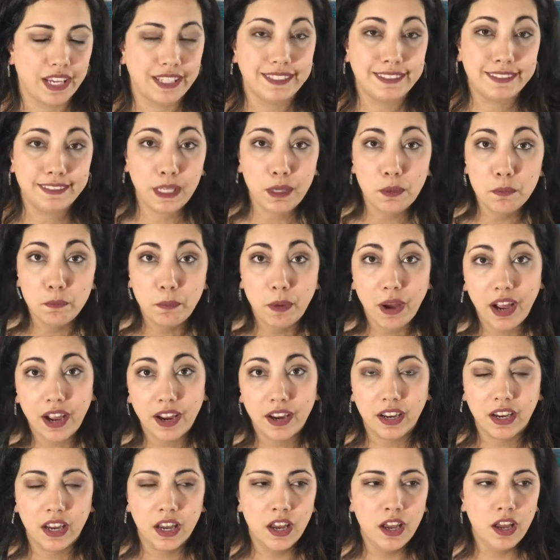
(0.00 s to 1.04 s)

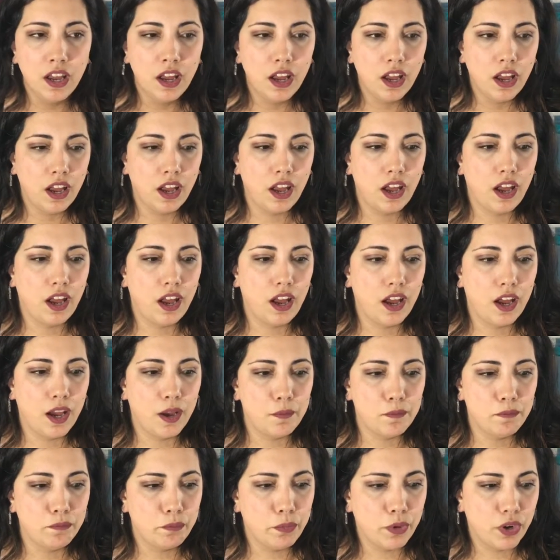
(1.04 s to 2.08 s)
steampunk uh,
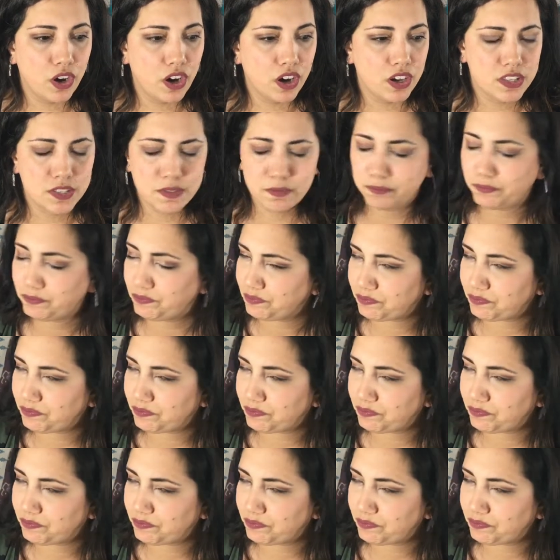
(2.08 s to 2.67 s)
books.